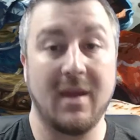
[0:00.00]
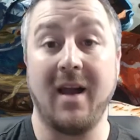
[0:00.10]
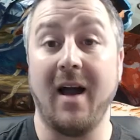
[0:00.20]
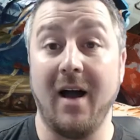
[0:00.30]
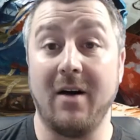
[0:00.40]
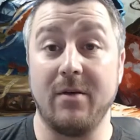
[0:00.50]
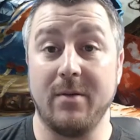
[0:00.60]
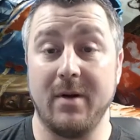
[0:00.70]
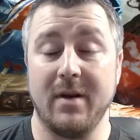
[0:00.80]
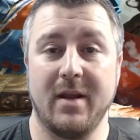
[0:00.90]
Hello
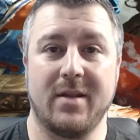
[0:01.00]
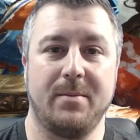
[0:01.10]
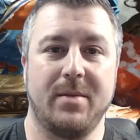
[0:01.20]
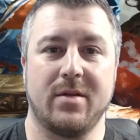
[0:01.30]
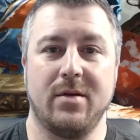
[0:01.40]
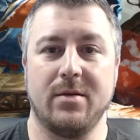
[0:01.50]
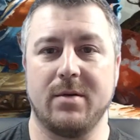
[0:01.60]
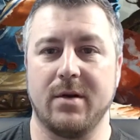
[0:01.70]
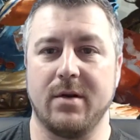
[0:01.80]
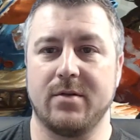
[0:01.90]
everyone, in this episode we're
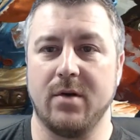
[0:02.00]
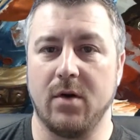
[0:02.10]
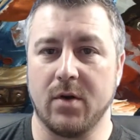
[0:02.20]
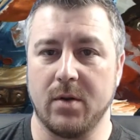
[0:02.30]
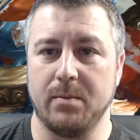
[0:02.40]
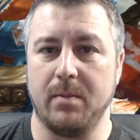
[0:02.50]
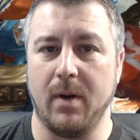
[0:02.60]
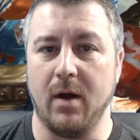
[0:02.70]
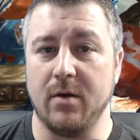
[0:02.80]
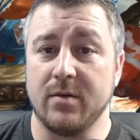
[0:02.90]
going to talk
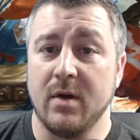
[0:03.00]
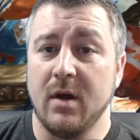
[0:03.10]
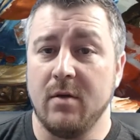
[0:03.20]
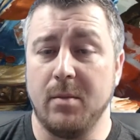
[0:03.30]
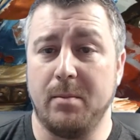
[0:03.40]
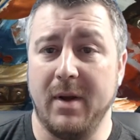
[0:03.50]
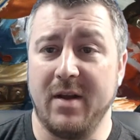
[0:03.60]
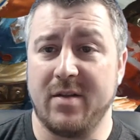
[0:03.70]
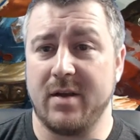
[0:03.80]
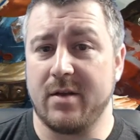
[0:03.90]
about the
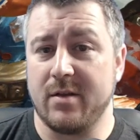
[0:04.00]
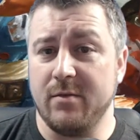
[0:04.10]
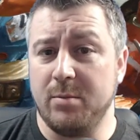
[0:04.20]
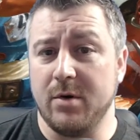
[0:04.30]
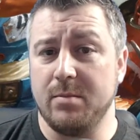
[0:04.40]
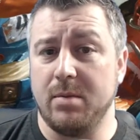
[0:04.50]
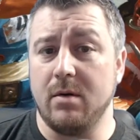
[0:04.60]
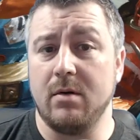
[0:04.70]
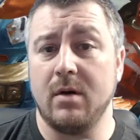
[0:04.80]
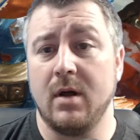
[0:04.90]
basics of Blood
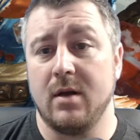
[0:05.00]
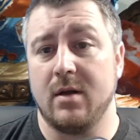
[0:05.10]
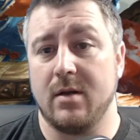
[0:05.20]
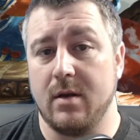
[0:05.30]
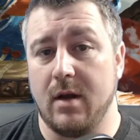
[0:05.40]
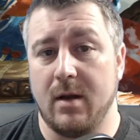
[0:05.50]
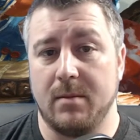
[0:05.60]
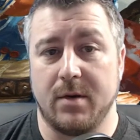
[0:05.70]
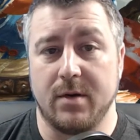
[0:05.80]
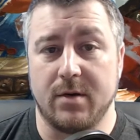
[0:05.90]
Bowl. I'm
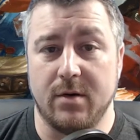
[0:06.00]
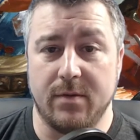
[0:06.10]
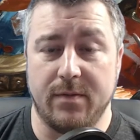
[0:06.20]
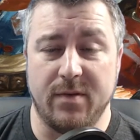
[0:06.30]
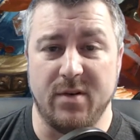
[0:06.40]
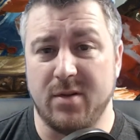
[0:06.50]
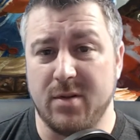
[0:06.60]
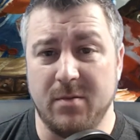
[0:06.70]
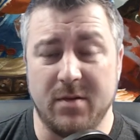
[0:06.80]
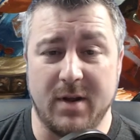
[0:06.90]
going to go through some
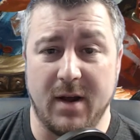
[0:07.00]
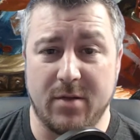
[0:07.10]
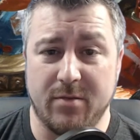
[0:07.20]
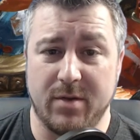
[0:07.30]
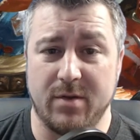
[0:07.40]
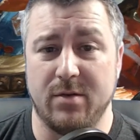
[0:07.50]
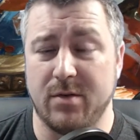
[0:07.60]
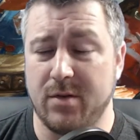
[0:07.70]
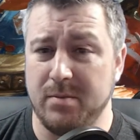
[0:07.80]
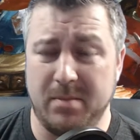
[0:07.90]
of the dice results,
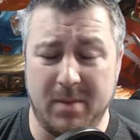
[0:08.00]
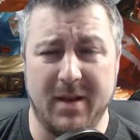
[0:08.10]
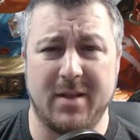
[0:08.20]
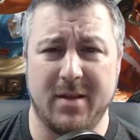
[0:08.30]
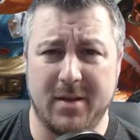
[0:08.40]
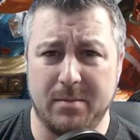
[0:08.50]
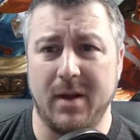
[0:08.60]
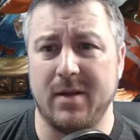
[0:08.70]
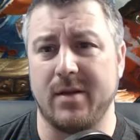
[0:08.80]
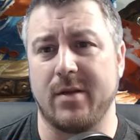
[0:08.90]
some
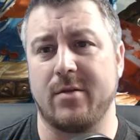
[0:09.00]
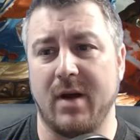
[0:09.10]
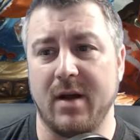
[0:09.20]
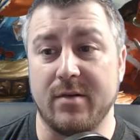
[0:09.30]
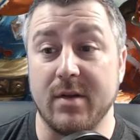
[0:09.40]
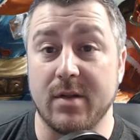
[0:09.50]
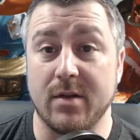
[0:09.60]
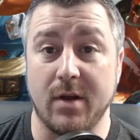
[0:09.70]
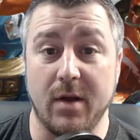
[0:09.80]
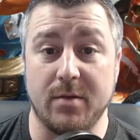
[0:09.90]
basic strategies
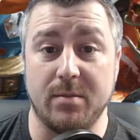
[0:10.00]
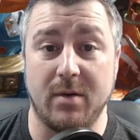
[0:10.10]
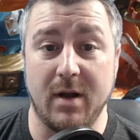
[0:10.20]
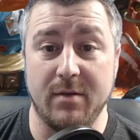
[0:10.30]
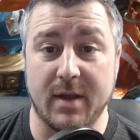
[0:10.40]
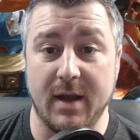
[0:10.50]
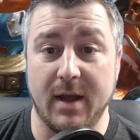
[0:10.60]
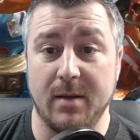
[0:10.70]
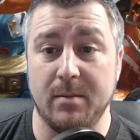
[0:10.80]
on how to play the game,